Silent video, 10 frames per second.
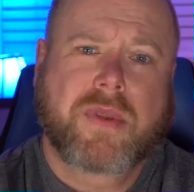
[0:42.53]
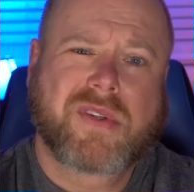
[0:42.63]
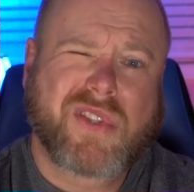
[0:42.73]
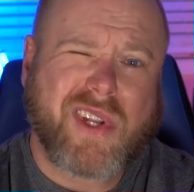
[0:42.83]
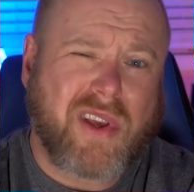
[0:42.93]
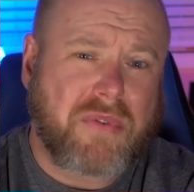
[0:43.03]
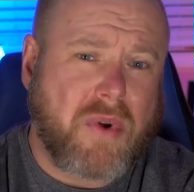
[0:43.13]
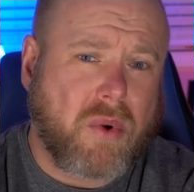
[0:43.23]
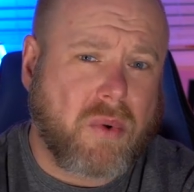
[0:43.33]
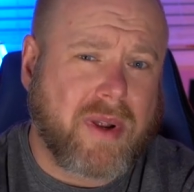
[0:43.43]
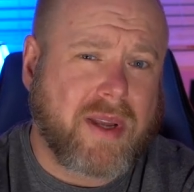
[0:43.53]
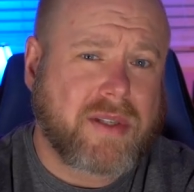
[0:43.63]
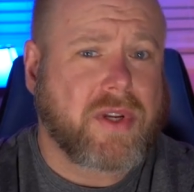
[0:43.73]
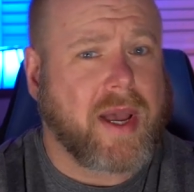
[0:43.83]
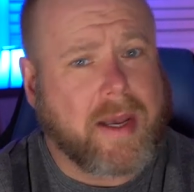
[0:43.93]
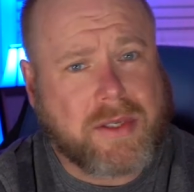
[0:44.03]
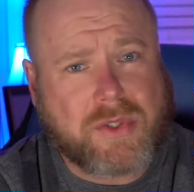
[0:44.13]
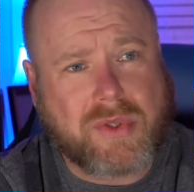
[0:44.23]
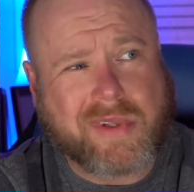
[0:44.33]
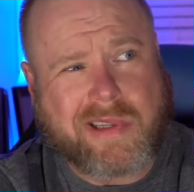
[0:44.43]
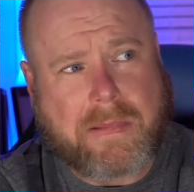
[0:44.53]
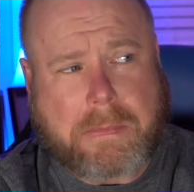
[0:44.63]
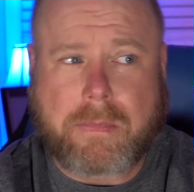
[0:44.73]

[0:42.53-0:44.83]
the city of Oak Ridge actually